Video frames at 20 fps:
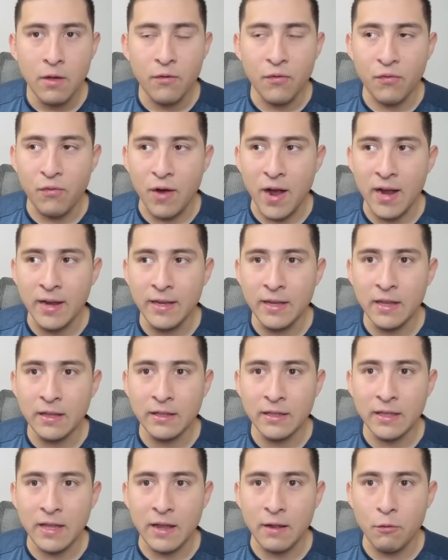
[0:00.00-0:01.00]

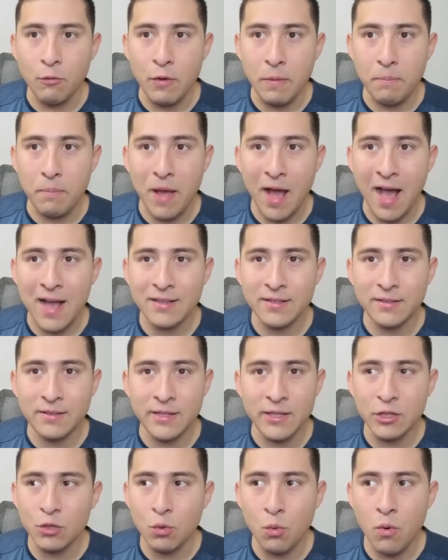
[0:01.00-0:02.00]
finally, like we passed
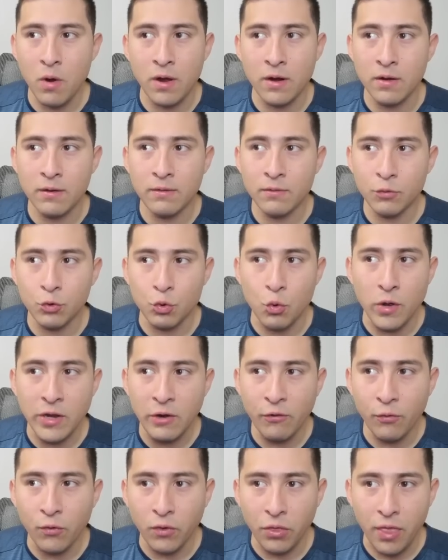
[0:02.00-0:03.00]
this one,
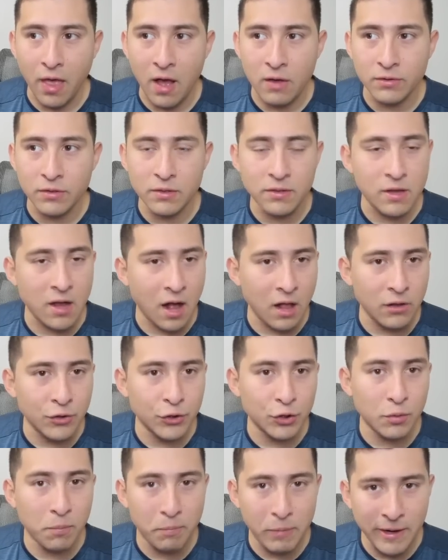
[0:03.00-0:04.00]

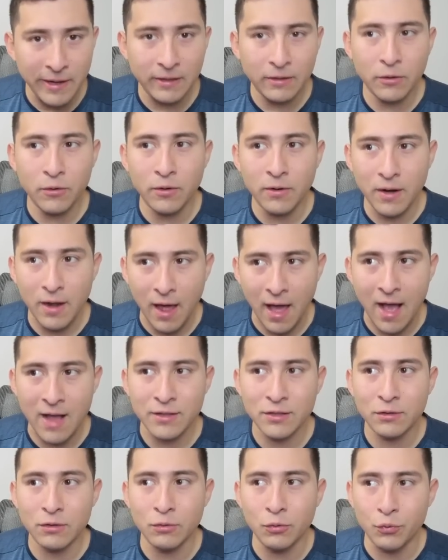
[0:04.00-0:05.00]
$24,000. Bitcoin
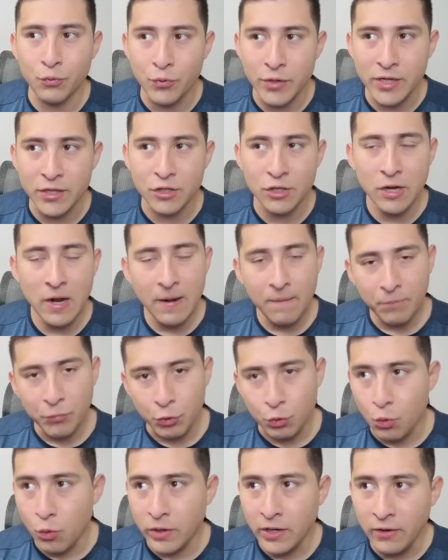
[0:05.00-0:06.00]
has to reach
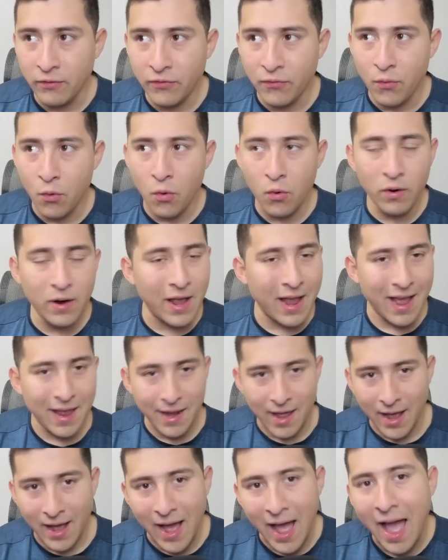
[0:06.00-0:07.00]

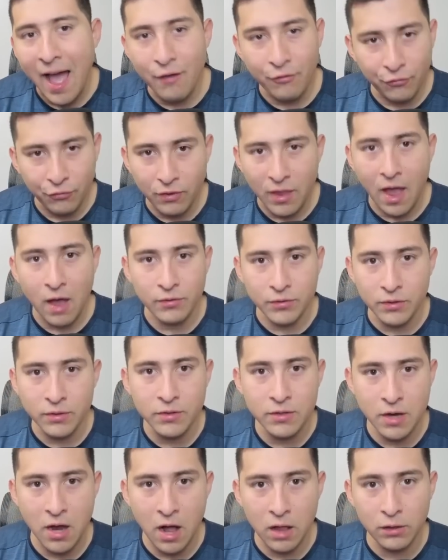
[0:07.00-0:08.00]

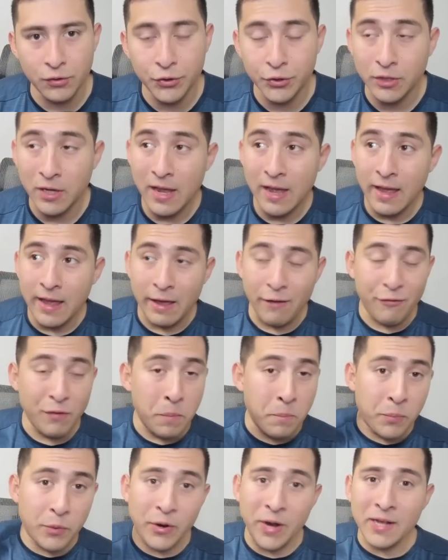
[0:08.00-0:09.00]
$24,500. If
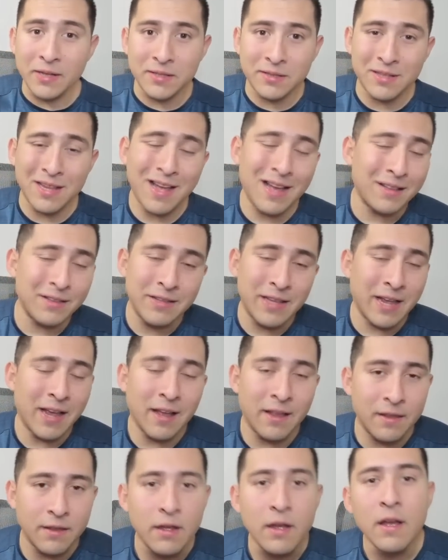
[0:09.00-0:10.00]
it breaks that,
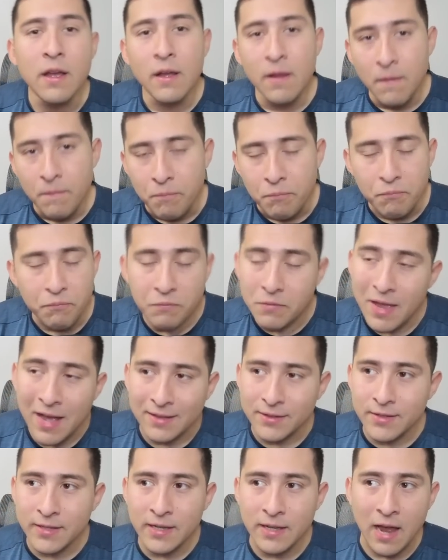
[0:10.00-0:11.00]
then
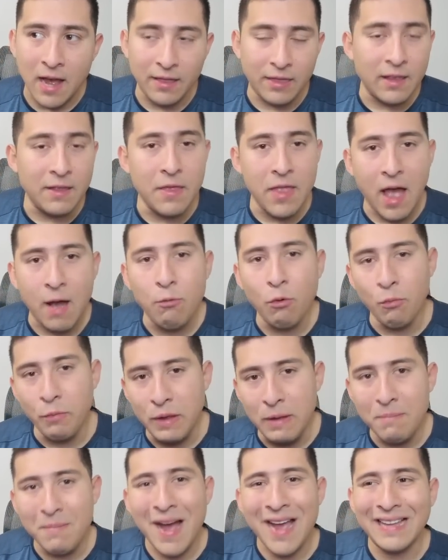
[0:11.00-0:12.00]
that's it. I think that will
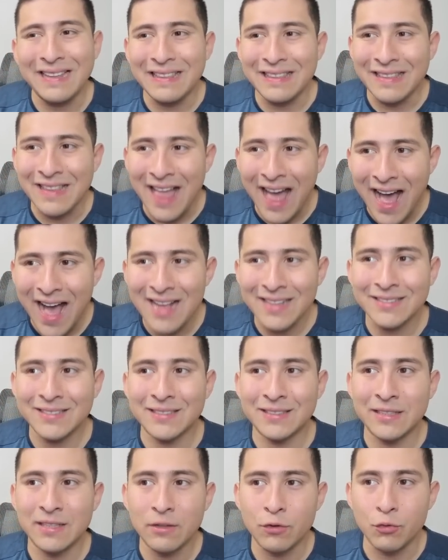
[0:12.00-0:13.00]
be my
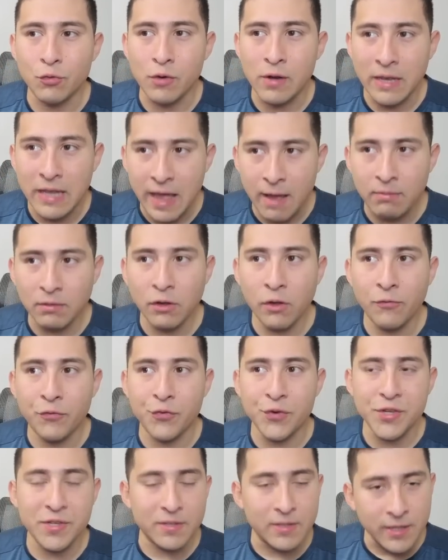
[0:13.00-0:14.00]
last level of
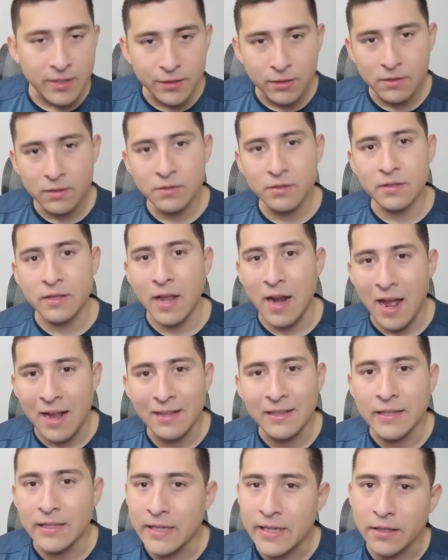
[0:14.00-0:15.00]
resistance that
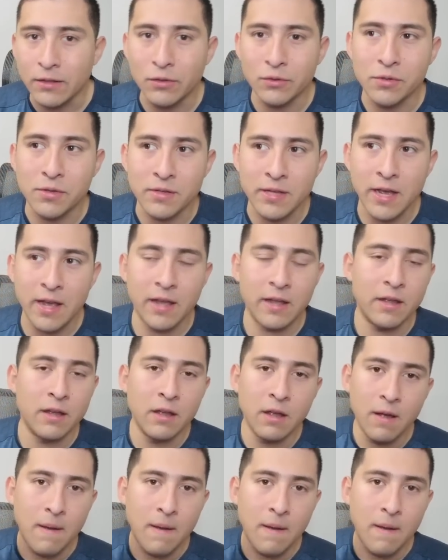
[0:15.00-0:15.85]
I need to say,